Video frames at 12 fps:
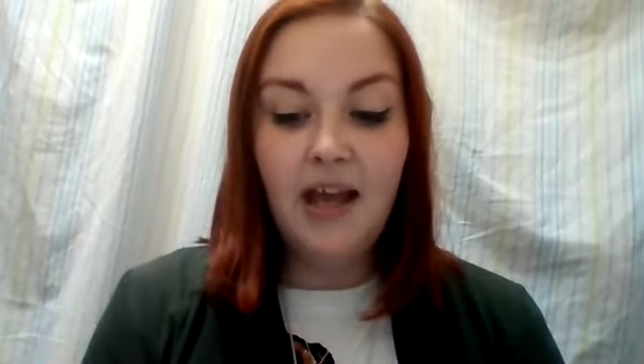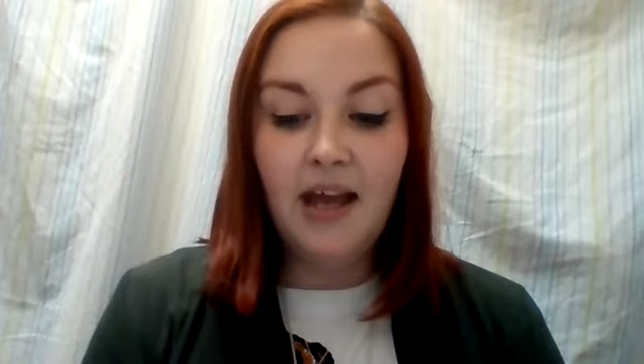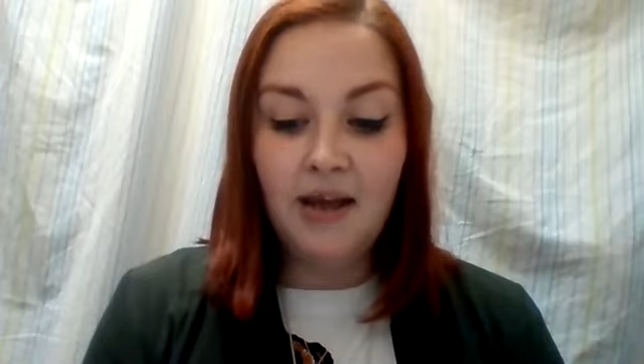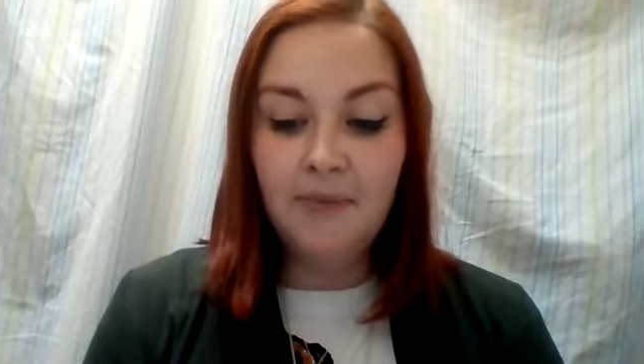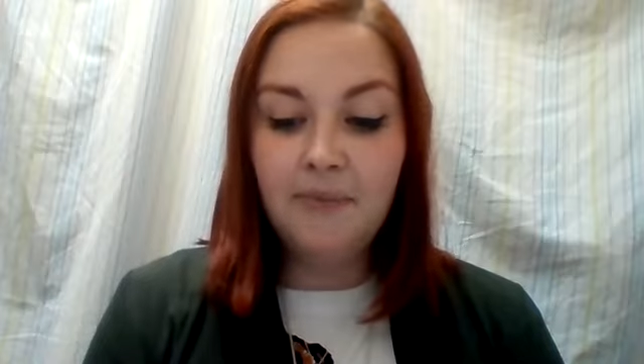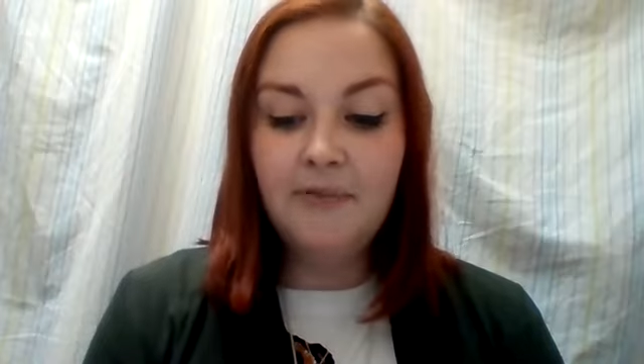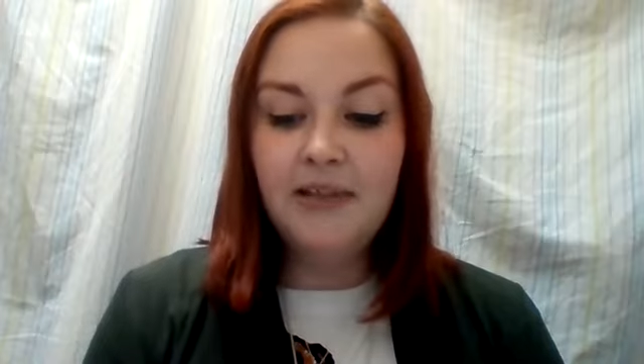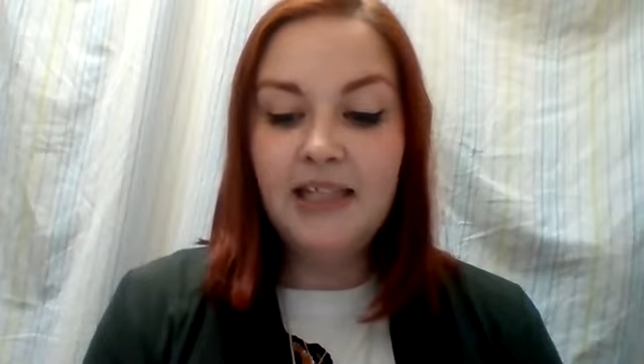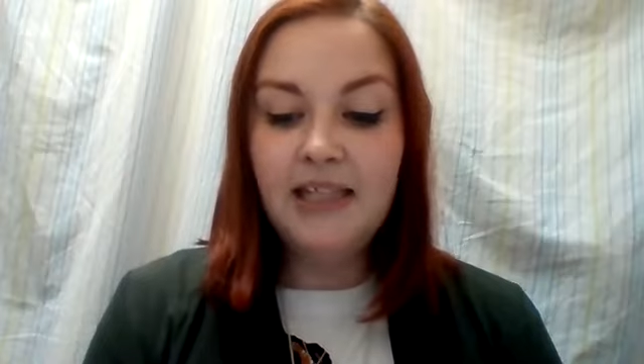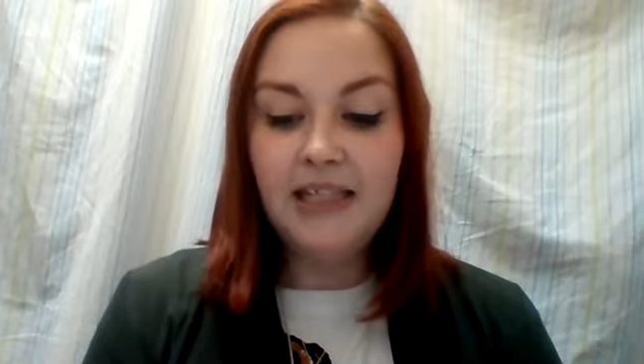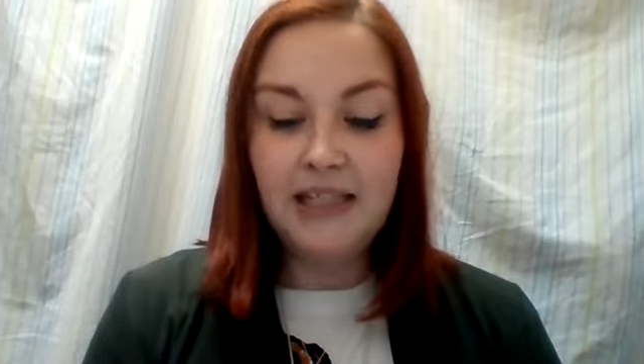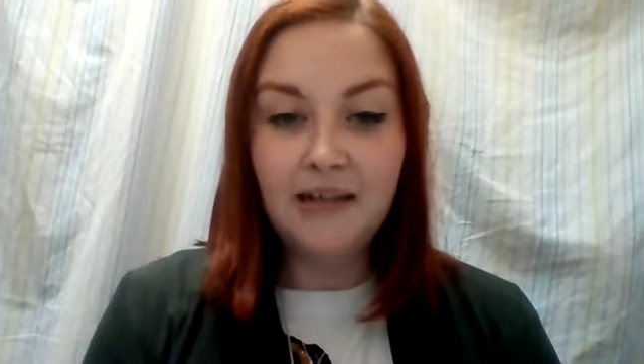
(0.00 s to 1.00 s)

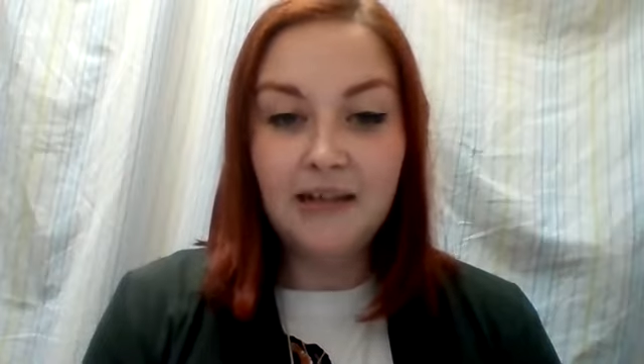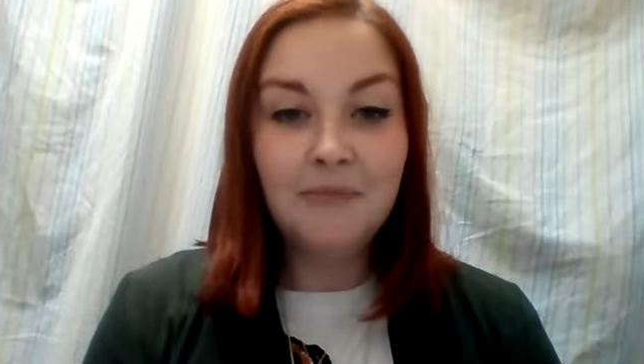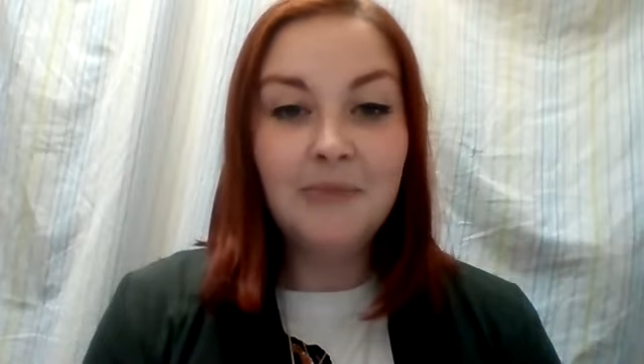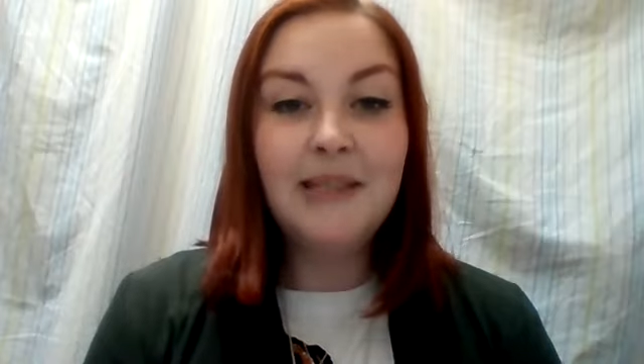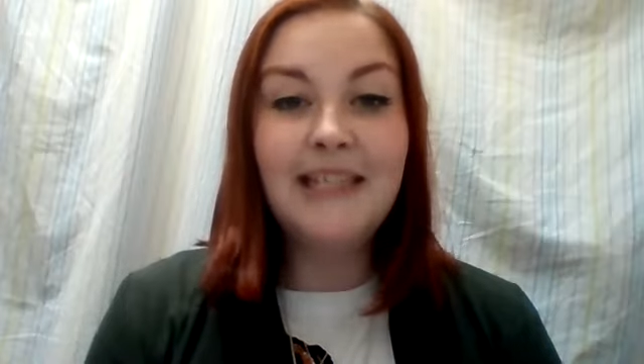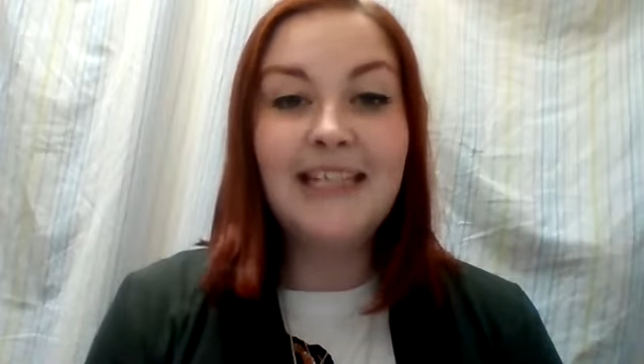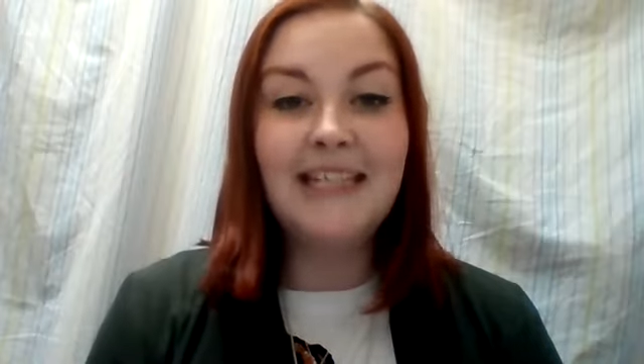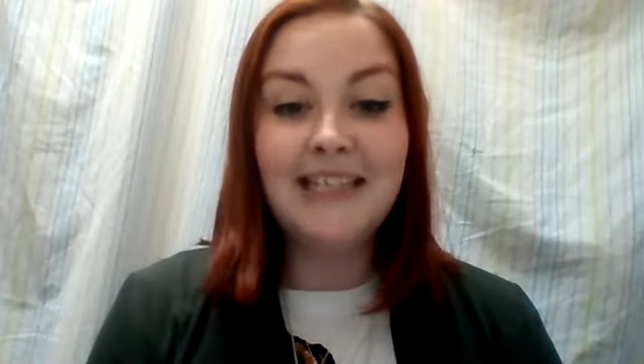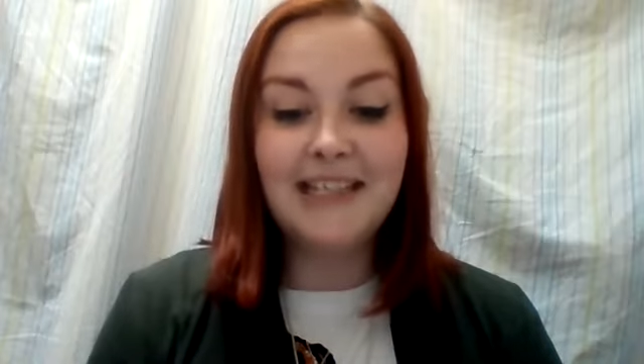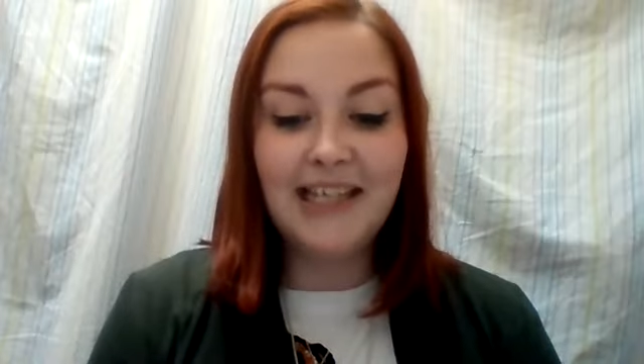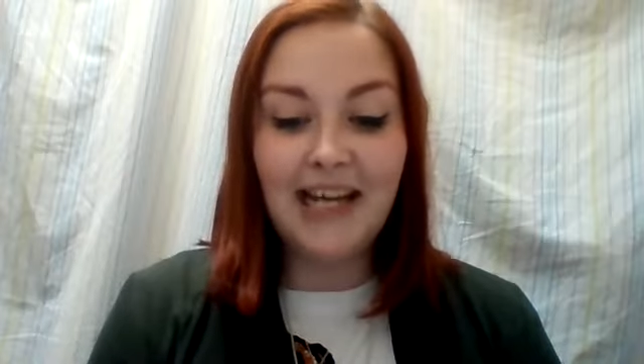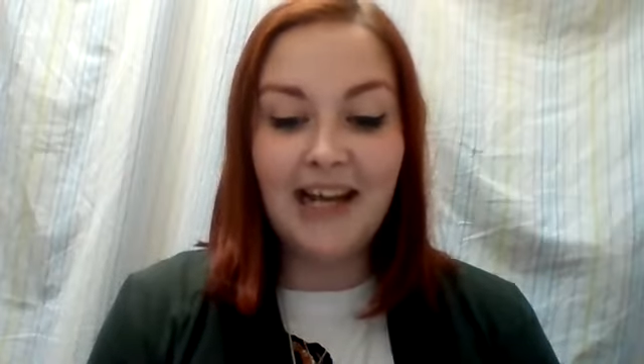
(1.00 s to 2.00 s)
Humpty Dumpty
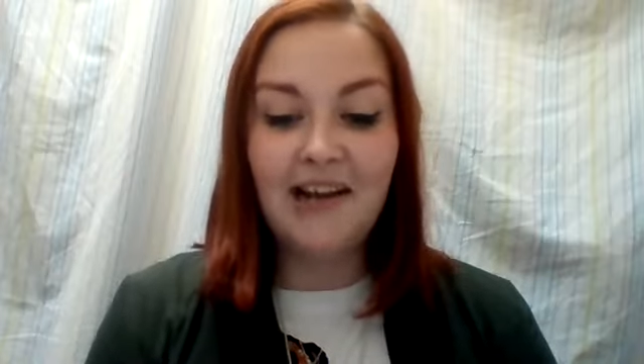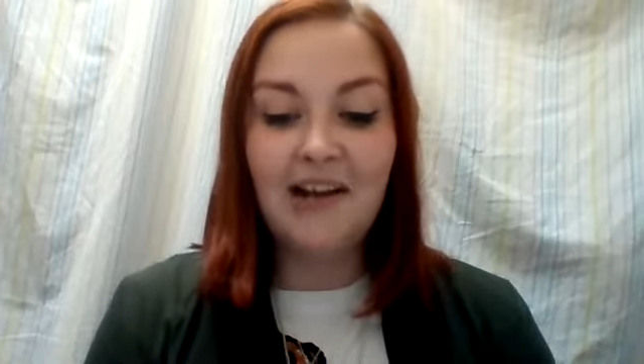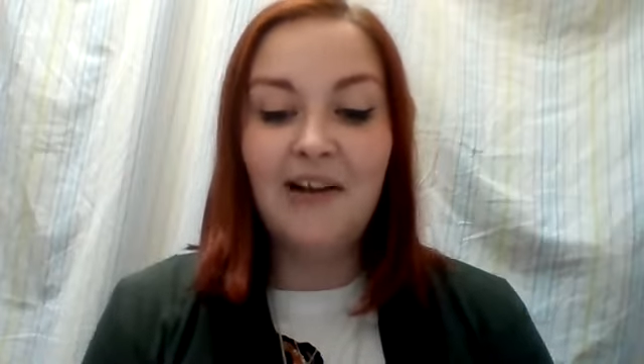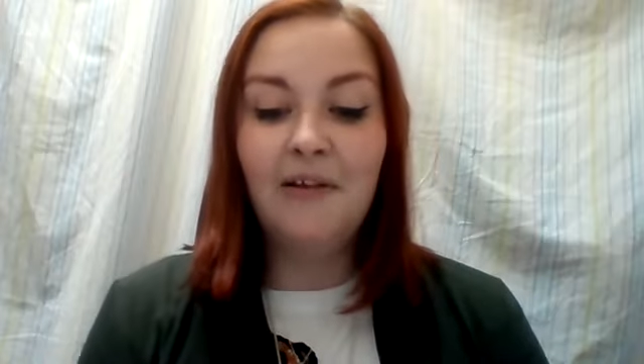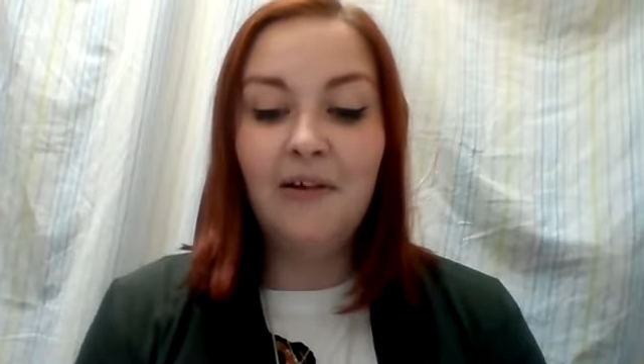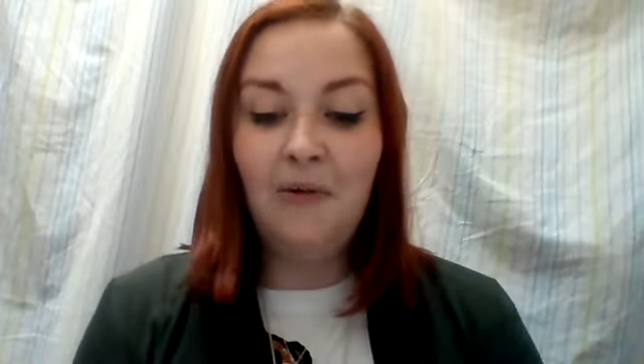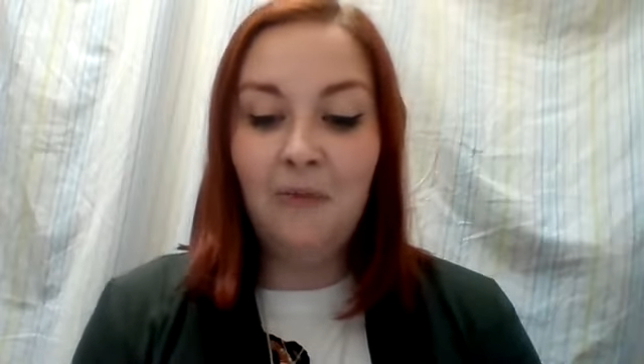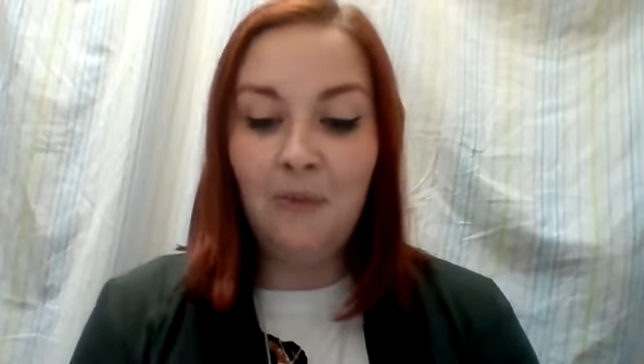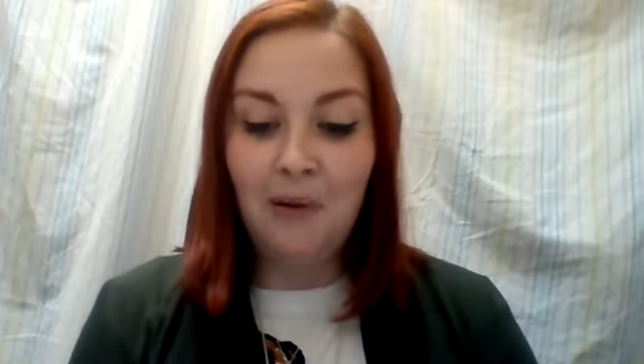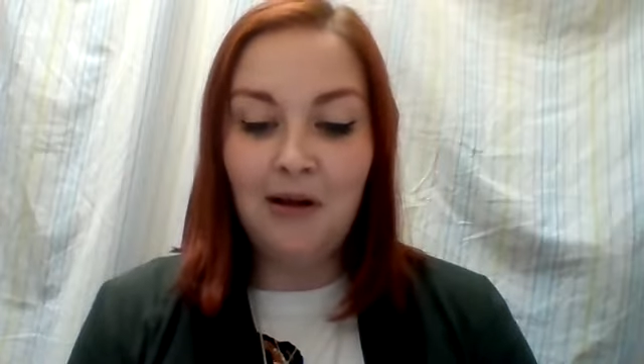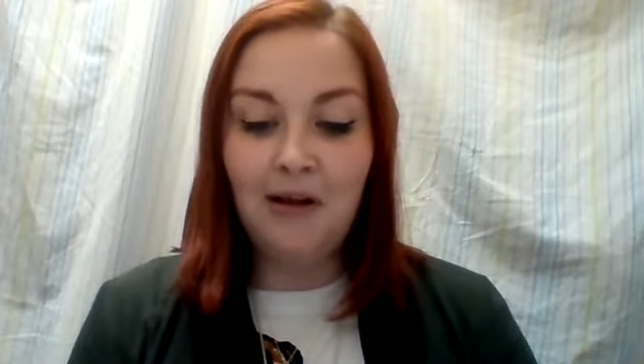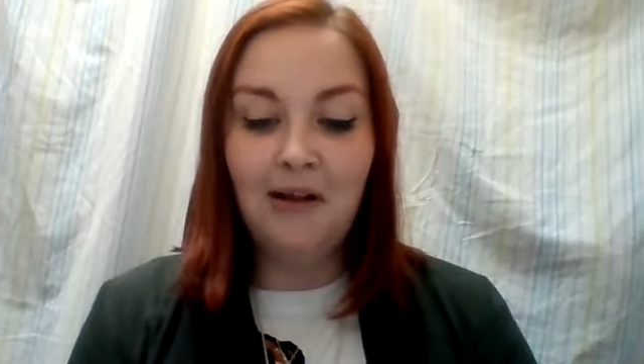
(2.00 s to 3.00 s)
sat on a
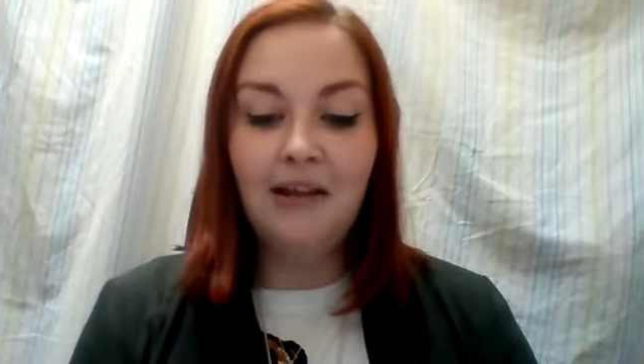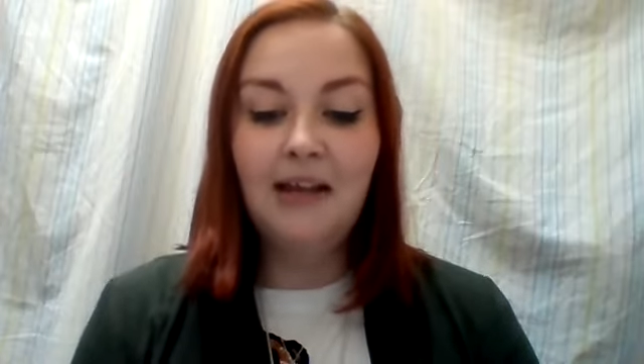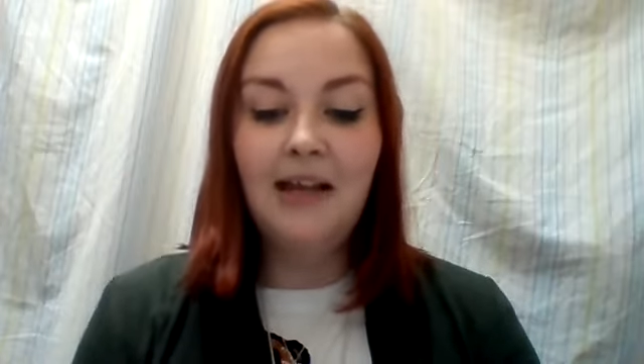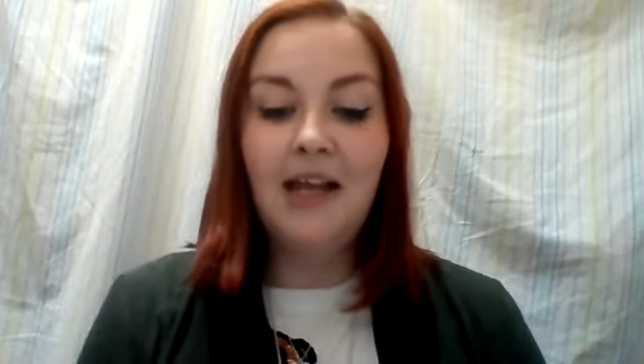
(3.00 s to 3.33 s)
wall.